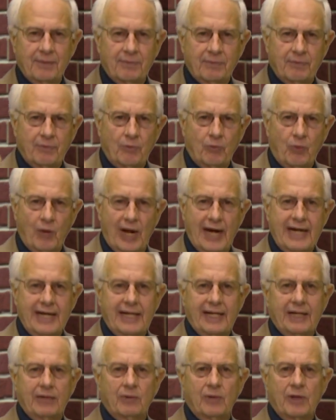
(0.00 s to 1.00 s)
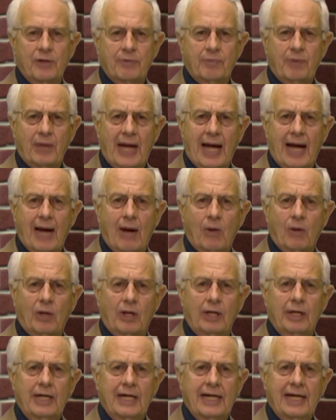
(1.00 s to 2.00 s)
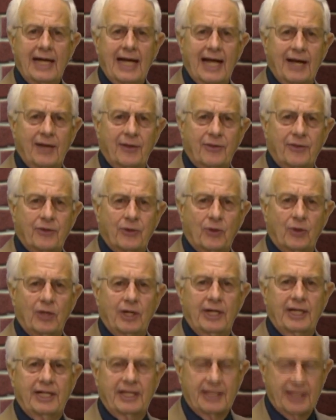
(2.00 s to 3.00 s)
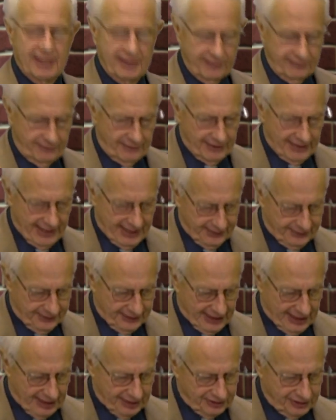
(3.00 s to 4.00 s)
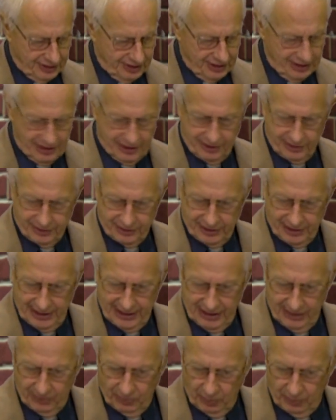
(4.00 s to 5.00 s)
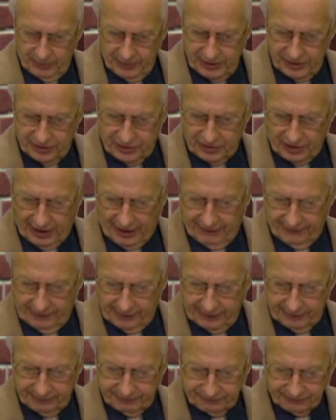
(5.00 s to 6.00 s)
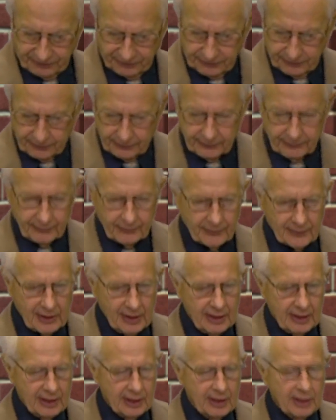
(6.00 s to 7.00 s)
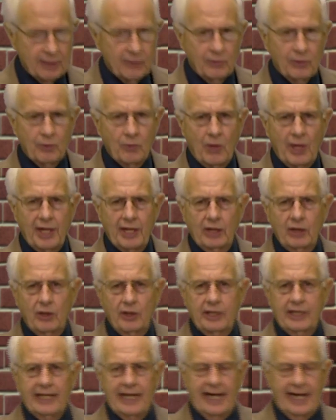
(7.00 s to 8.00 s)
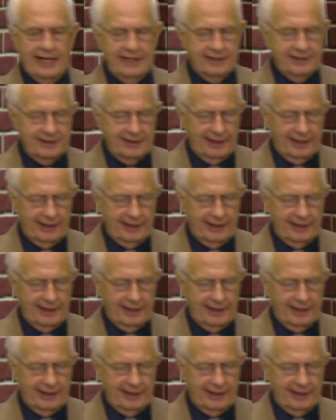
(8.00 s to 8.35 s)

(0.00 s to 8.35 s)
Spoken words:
reigning with power and authority for that 1,000 years, and he will be sovereign. We want to look at